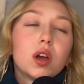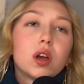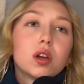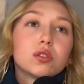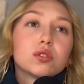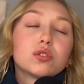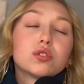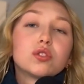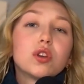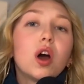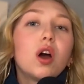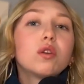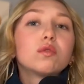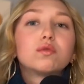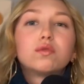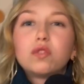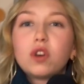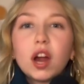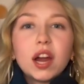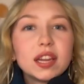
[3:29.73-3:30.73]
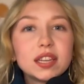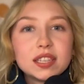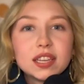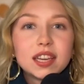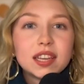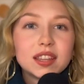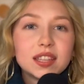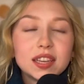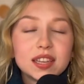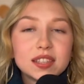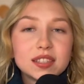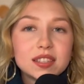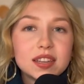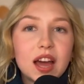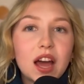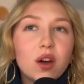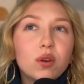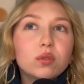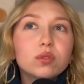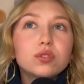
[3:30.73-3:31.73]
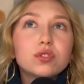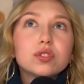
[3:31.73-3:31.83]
start writing things down,